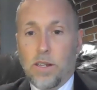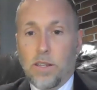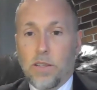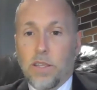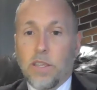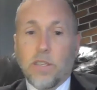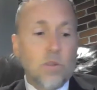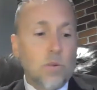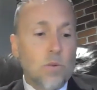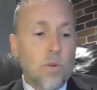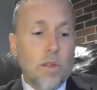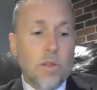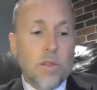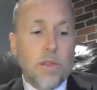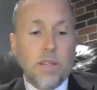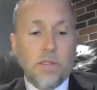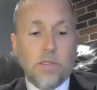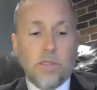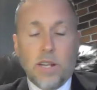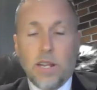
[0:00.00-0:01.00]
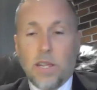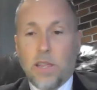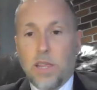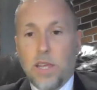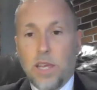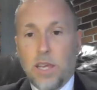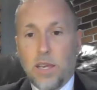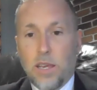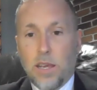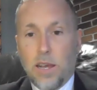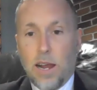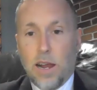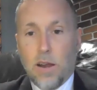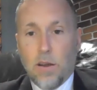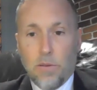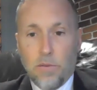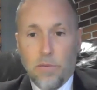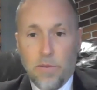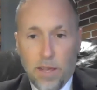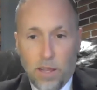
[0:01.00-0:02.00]
These are all things that I think are
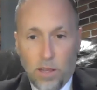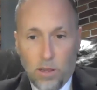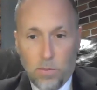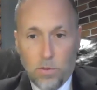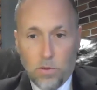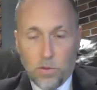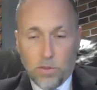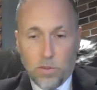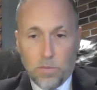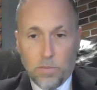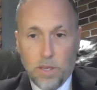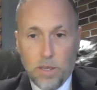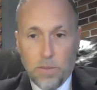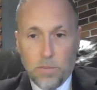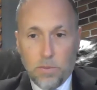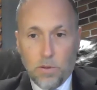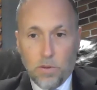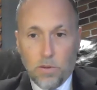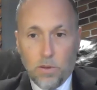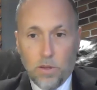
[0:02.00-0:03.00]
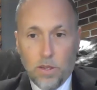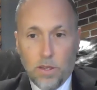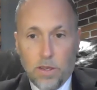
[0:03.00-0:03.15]
available to people,